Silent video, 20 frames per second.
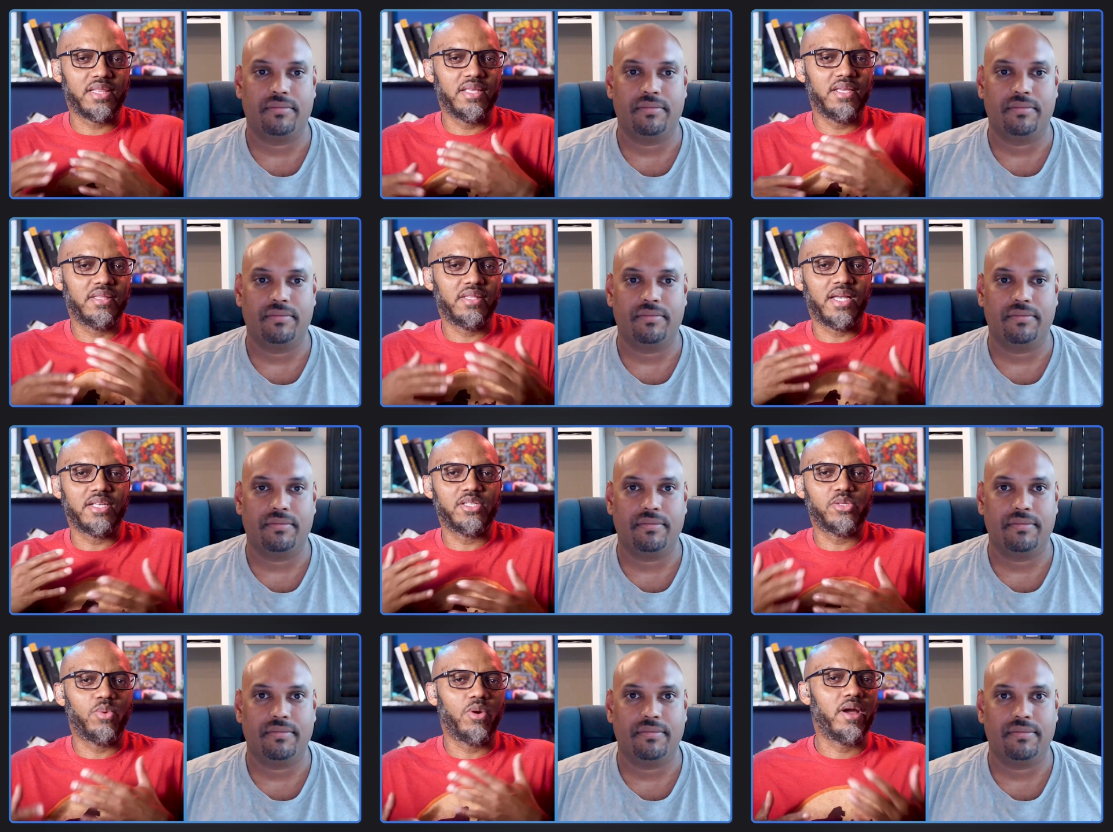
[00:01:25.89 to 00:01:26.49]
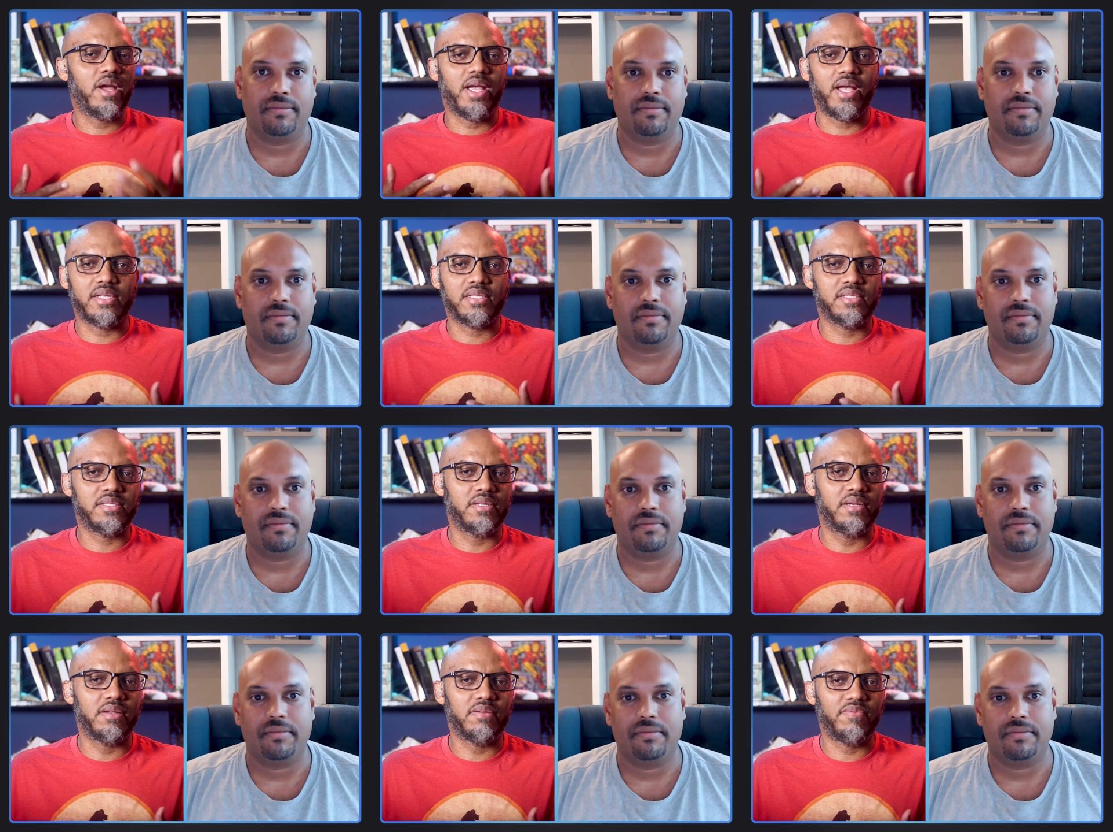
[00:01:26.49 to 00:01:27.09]
Speaker 1: think that's where I got
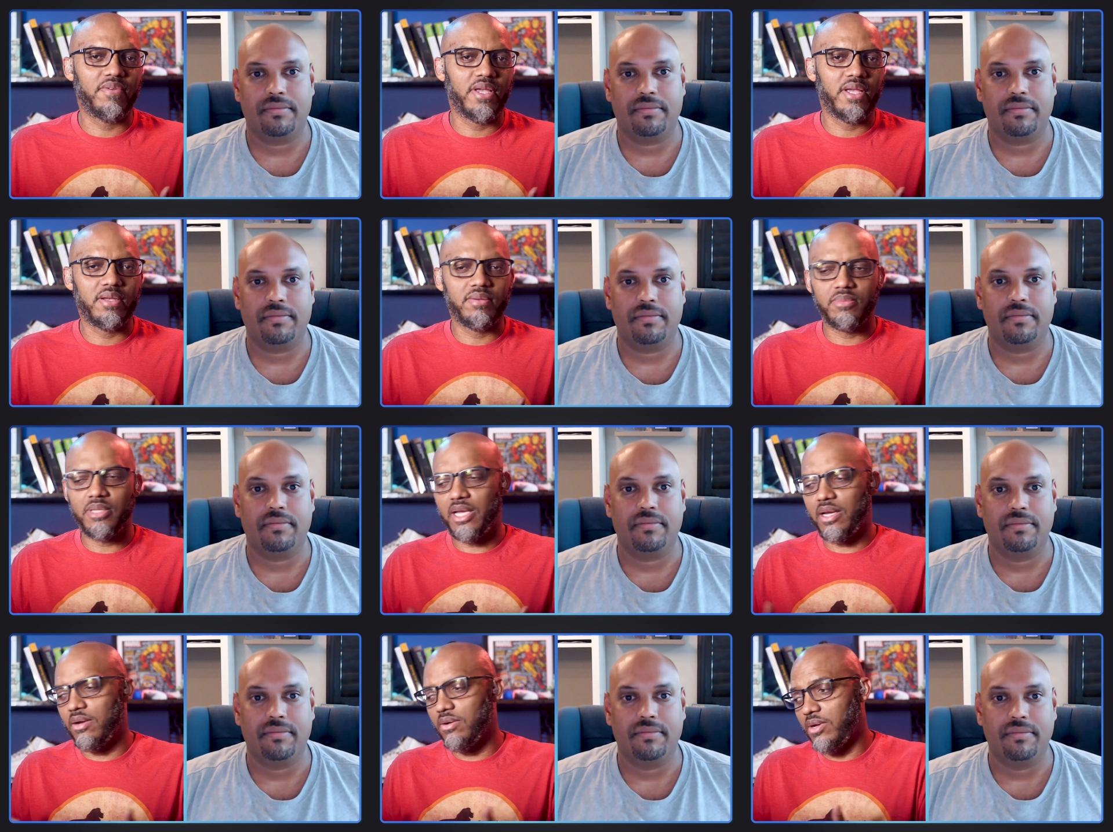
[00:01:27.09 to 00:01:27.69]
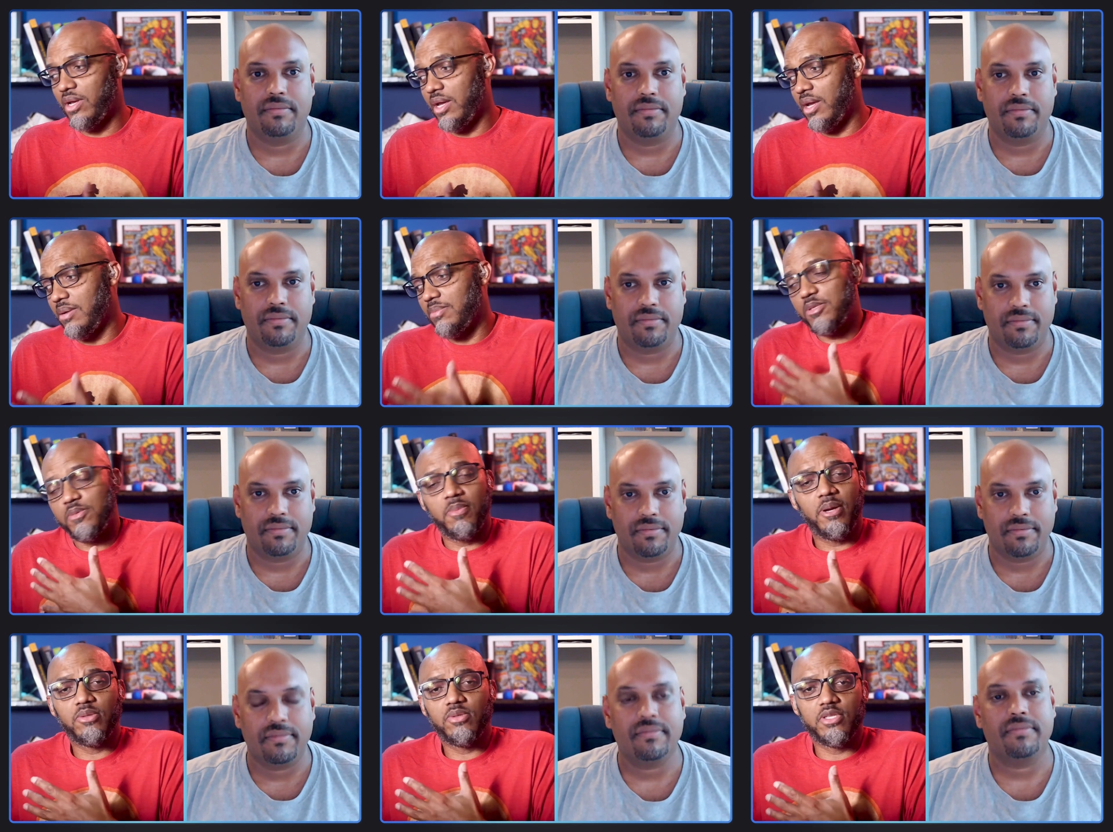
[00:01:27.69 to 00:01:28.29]
stuck, Frank. I'm like, okay, I'm
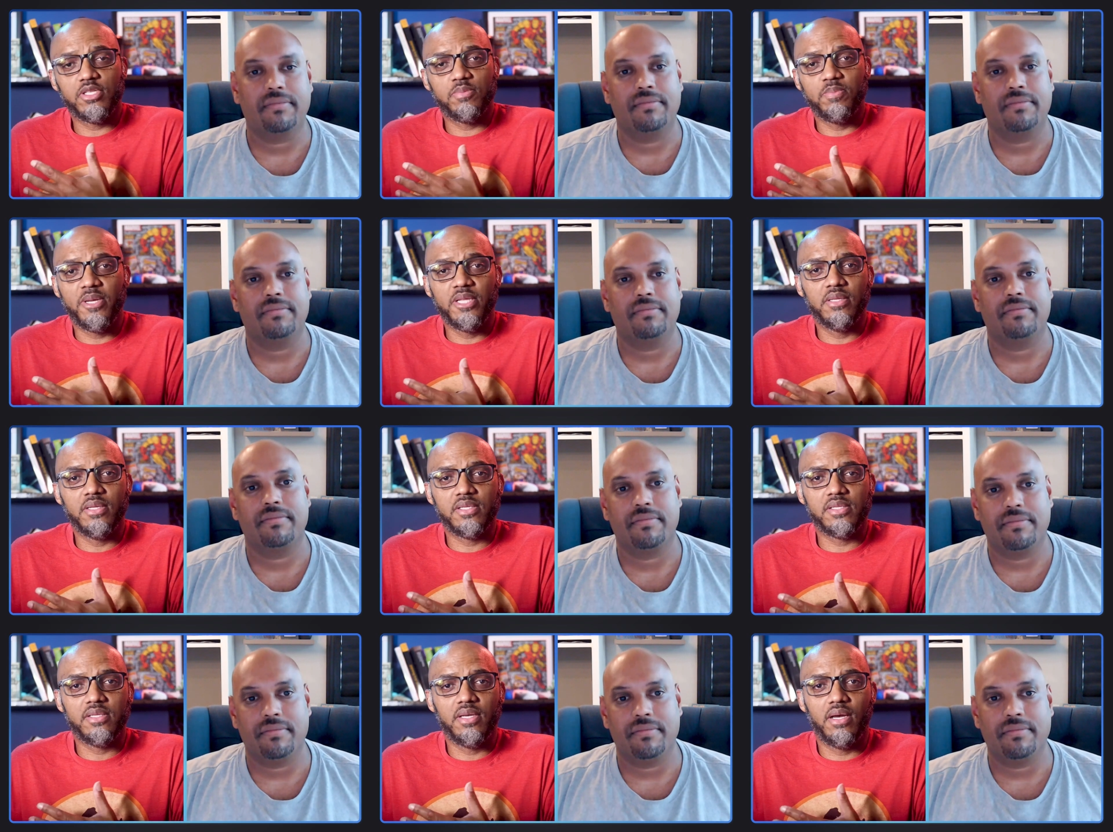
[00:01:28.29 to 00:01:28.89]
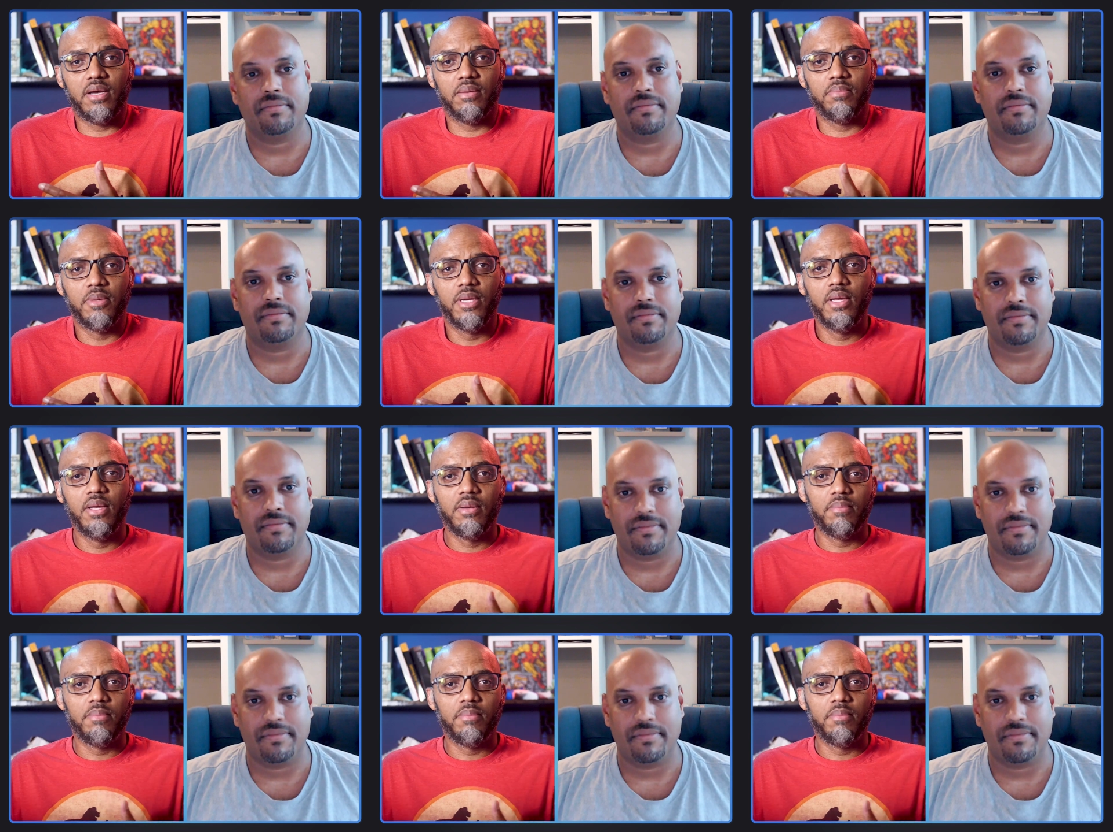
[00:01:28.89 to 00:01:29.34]
about to spin this up,